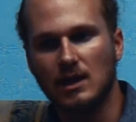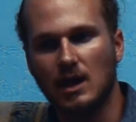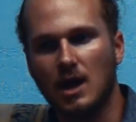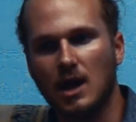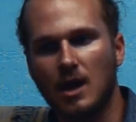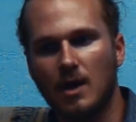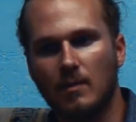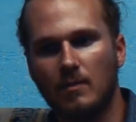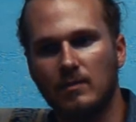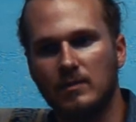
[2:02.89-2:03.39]

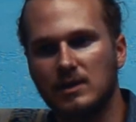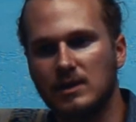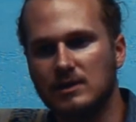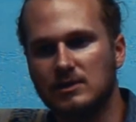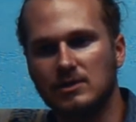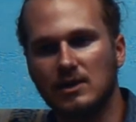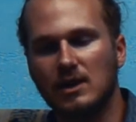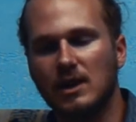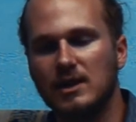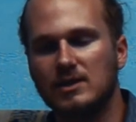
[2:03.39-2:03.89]
Um,
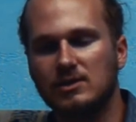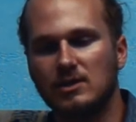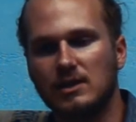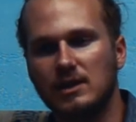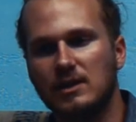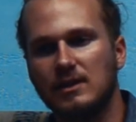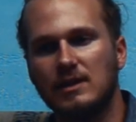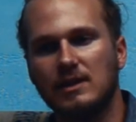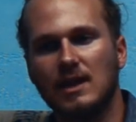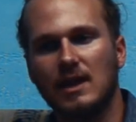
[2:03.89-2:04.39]
is there is there
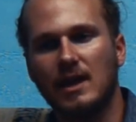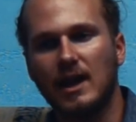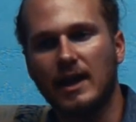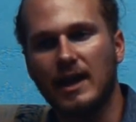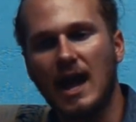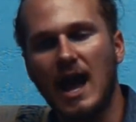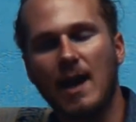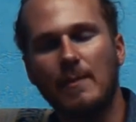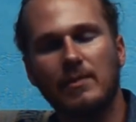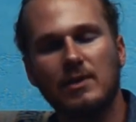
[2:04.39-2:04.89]
anything that
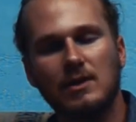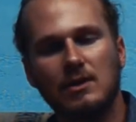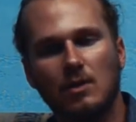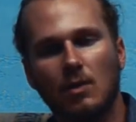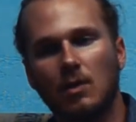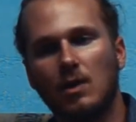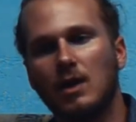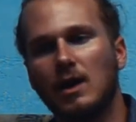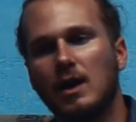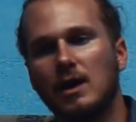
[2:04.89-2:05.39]
like happened
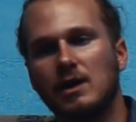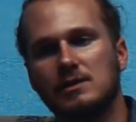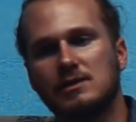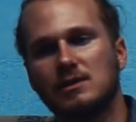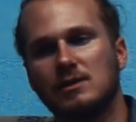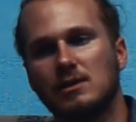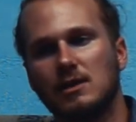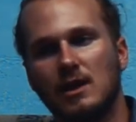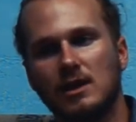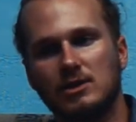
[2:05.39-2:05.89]
or is
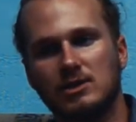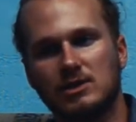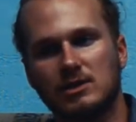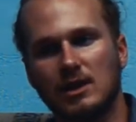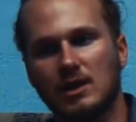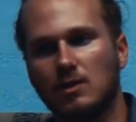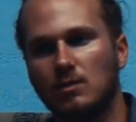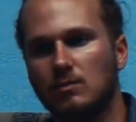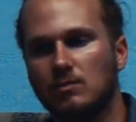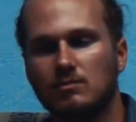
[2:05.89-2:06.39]
there just
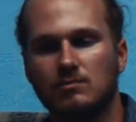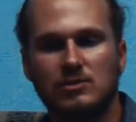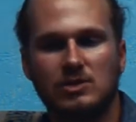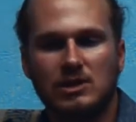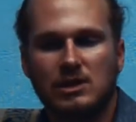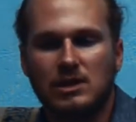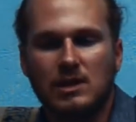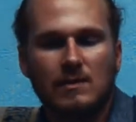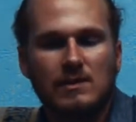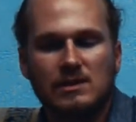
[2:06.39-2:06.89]
like
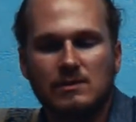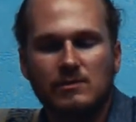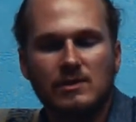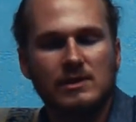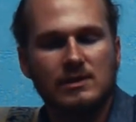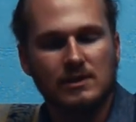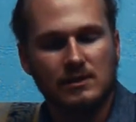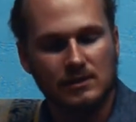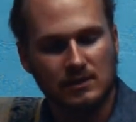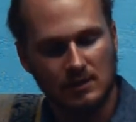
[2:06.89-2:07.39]
just give me some
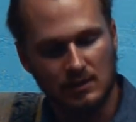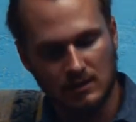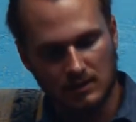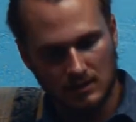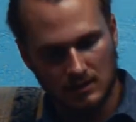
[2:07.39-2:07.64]
reasons?